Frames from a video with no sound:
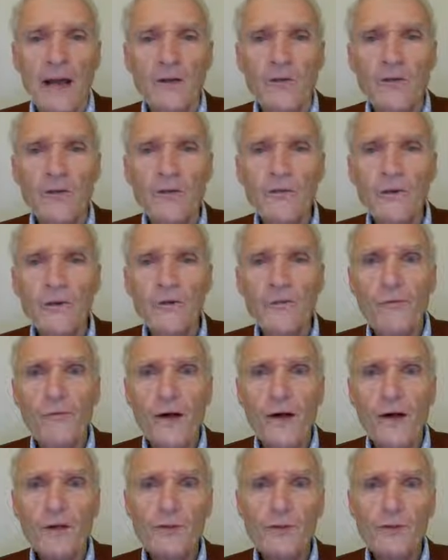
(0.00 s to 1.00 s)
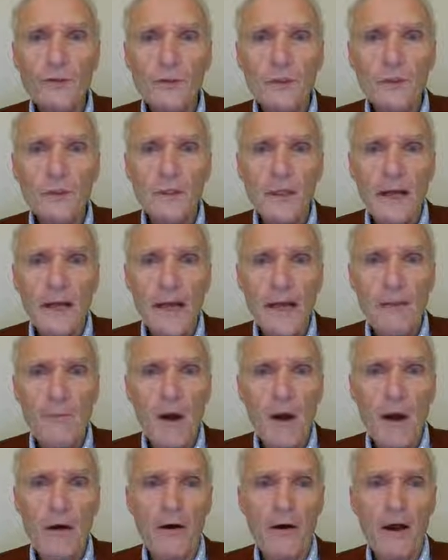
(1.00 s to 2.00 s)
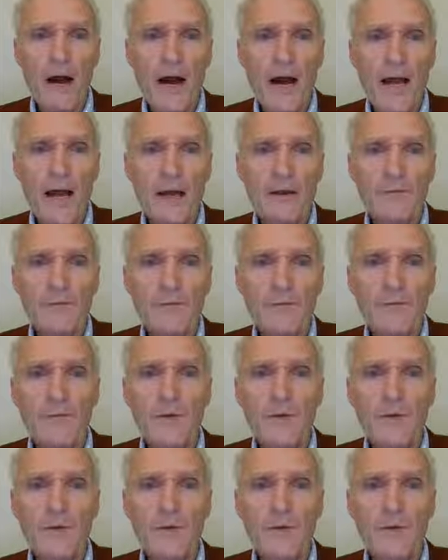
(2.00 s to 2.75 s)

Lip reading: And using functional MRI,